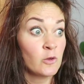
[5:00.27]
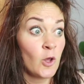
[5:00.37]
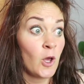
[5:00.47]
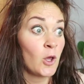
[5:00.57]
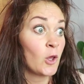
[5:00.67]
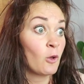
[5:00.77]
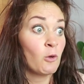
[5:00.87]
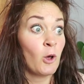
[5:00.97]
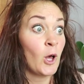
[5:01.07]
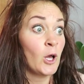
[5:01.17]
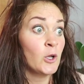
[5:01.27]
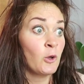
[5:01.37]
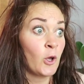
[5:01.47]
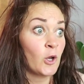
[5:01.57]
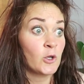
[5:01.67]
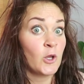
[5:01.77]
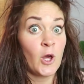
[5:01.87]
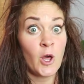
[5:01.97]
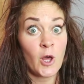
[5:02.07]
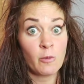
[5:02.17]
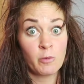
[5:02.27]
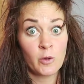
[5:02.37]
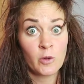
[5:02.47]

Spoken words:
can say, well, I know how to type.